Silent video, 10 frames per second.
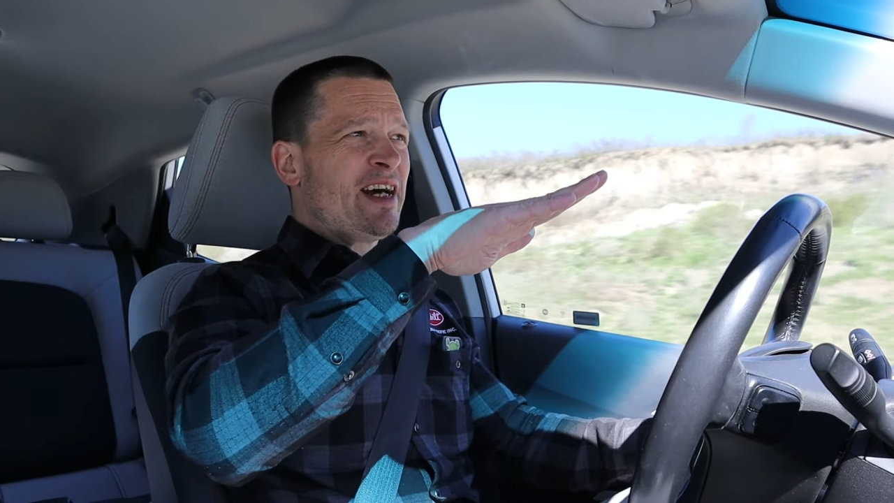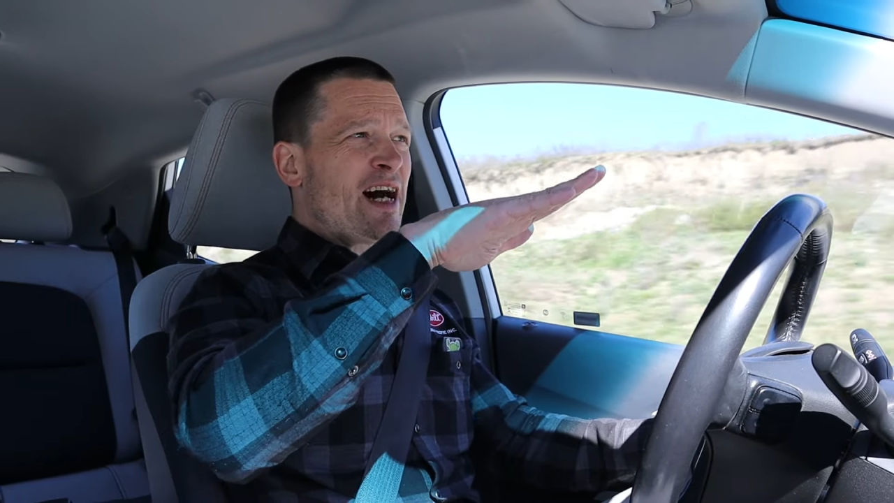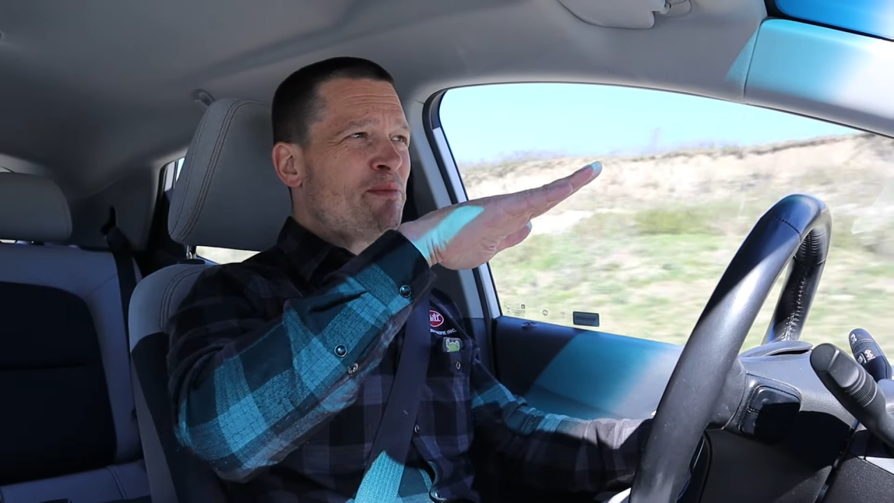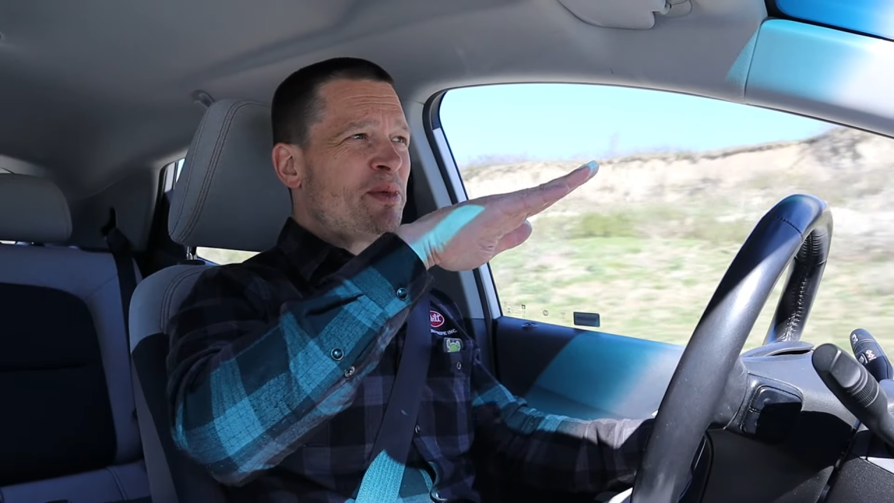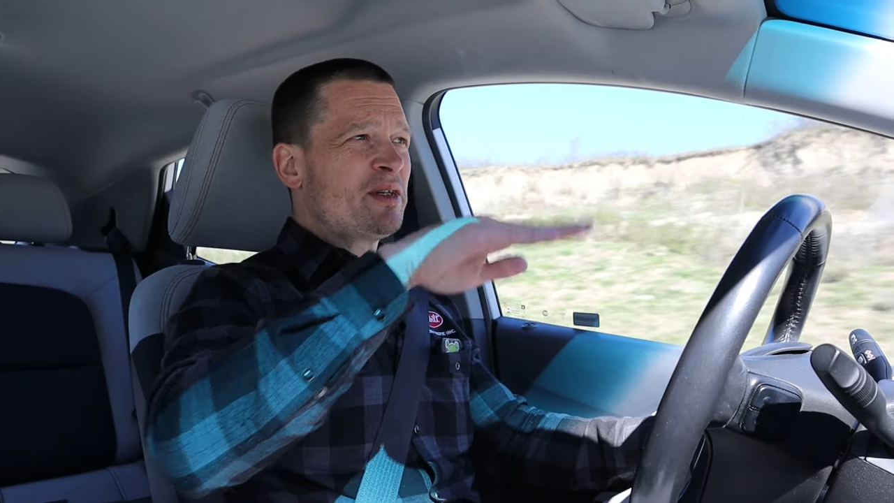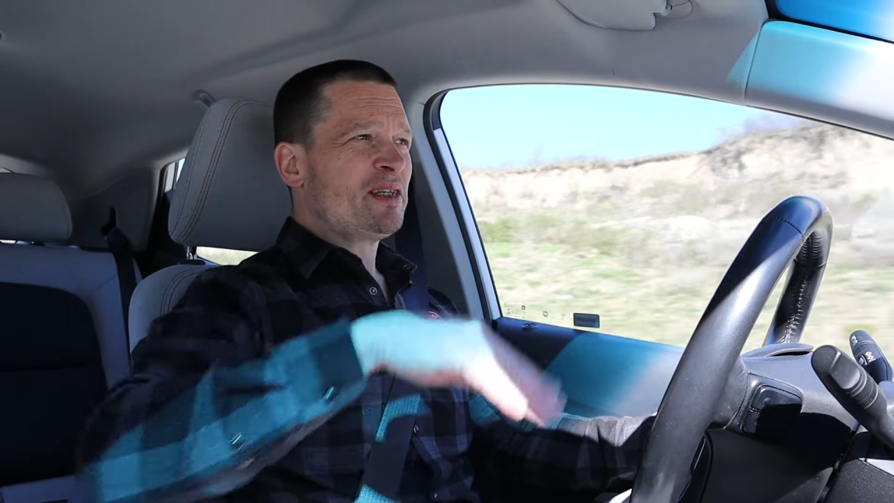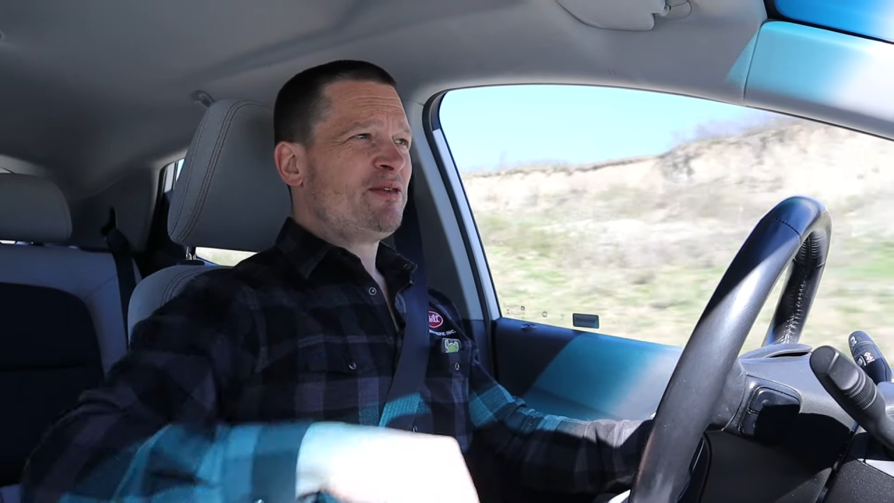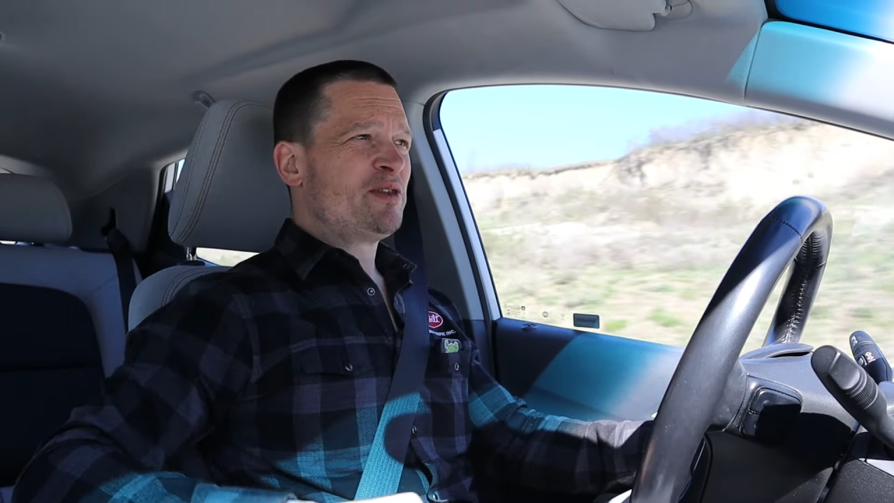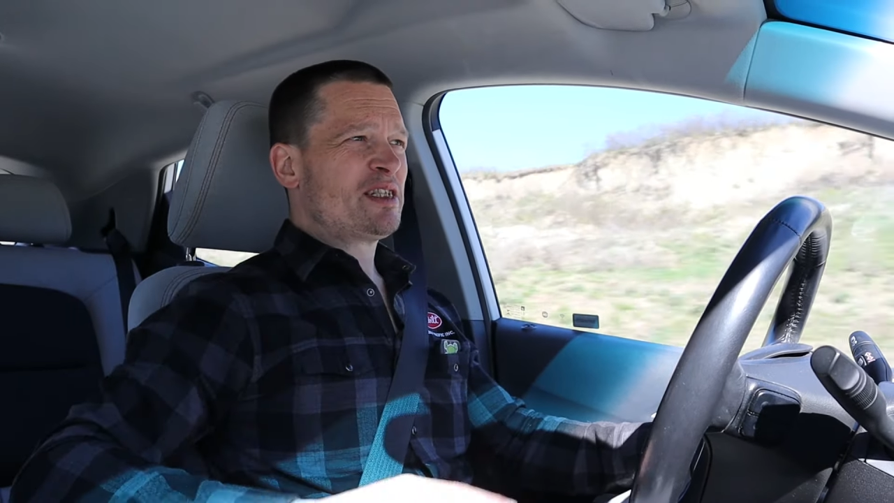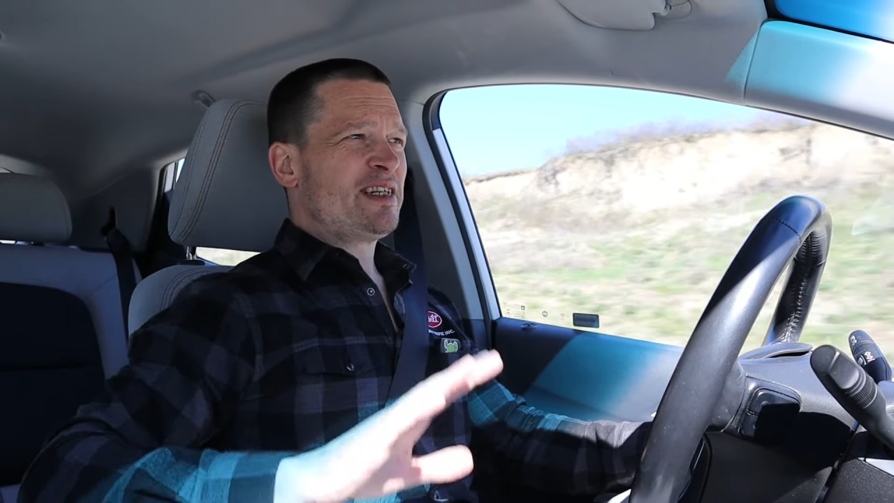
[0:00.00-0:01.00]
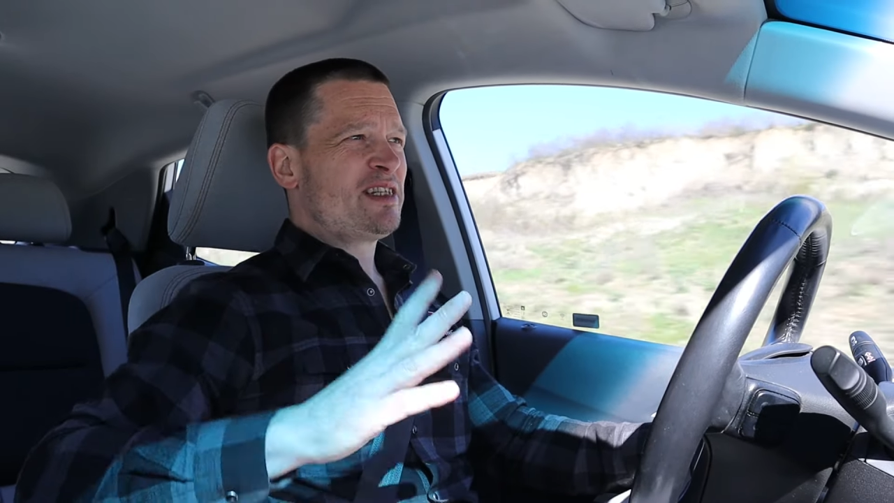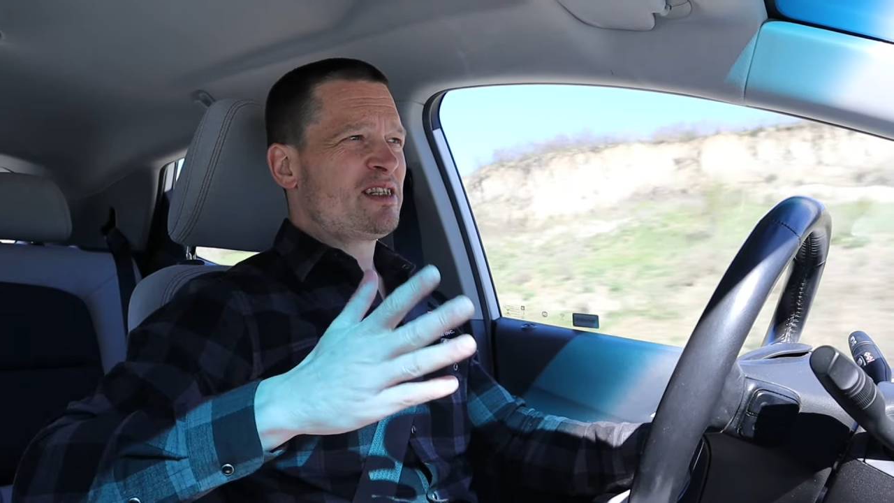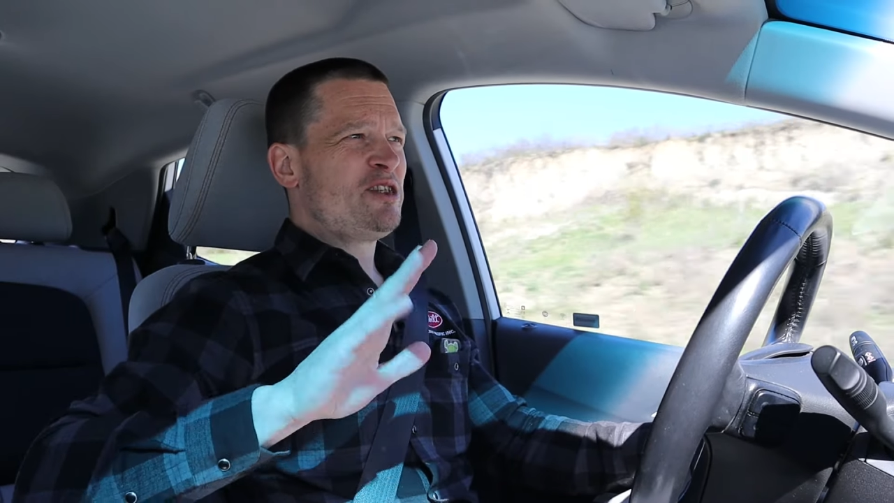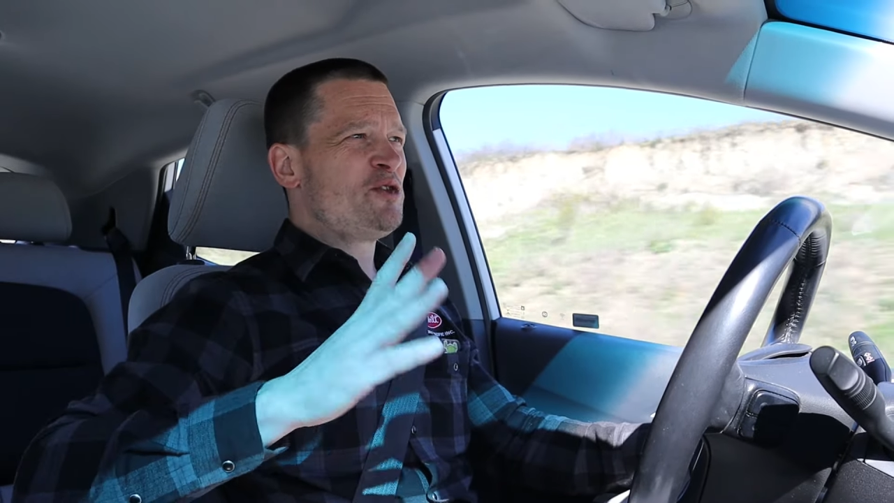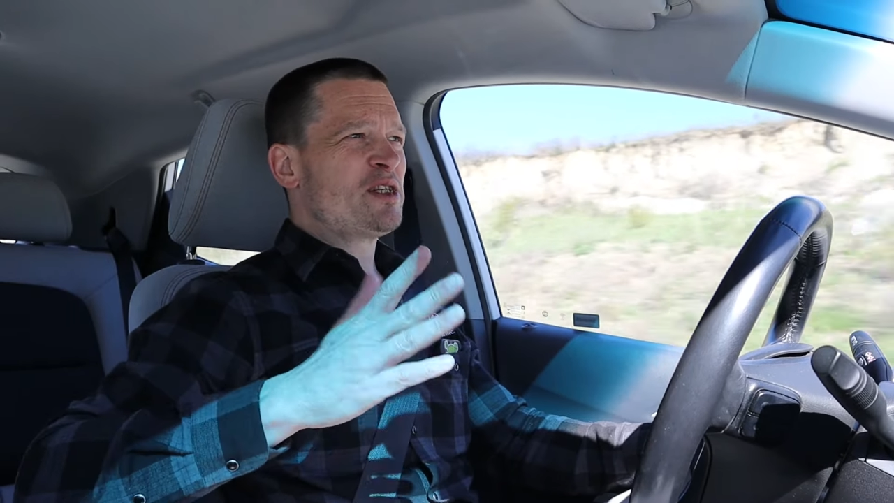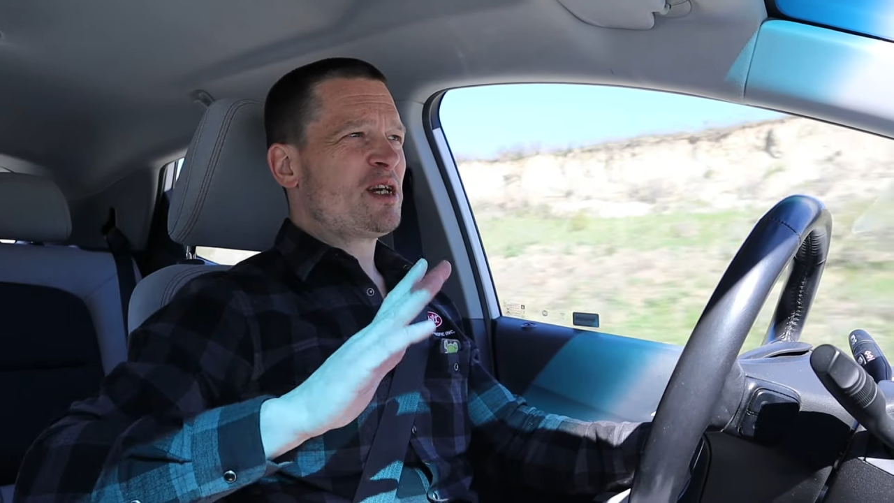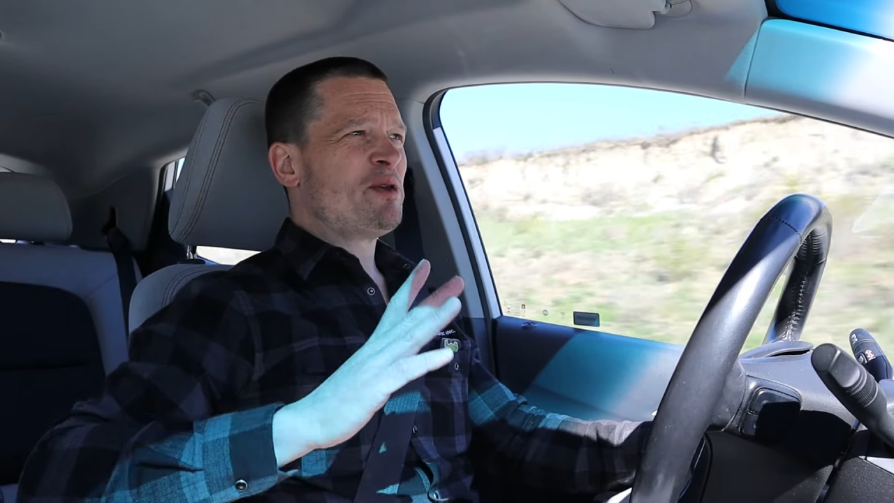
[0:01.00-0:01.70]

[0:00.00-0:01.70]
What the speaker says: up is using